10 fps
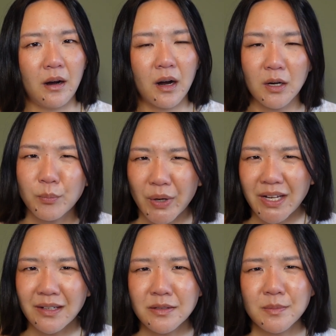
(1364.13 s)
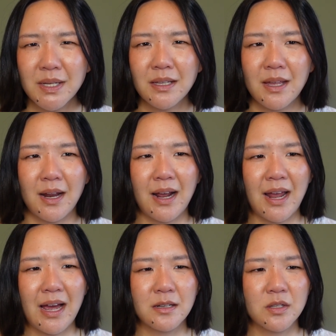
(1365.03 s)
heartbreaking to me that I
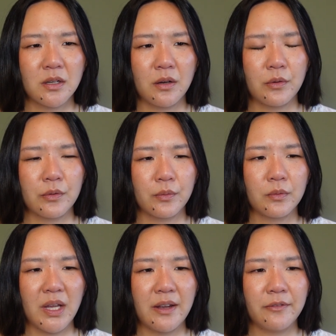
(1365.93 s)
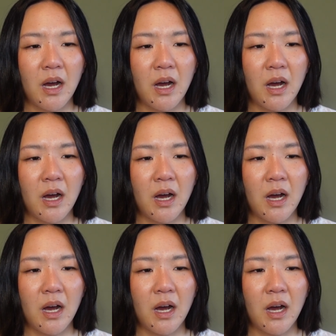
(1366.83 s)
had to go through life